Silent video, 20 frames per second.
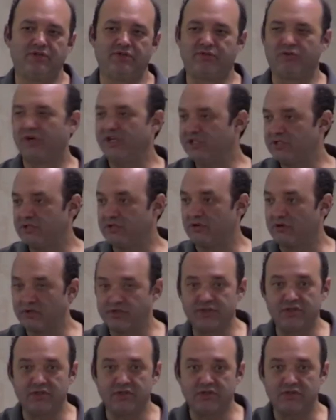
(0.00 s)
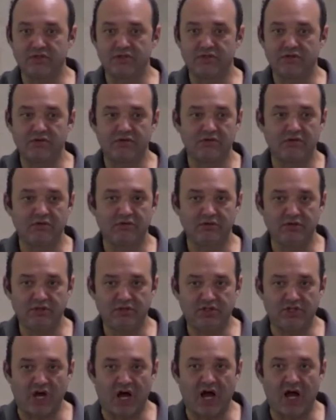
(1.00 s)
of resources
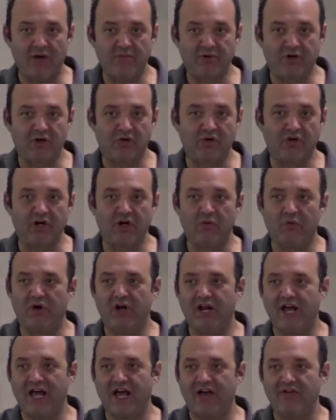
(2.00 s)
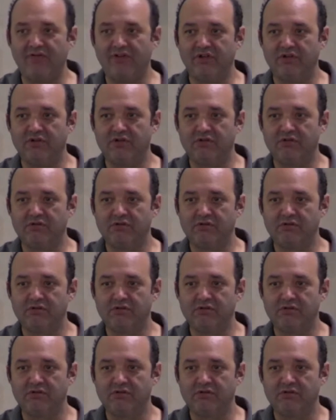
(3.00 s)
job, career, what have you.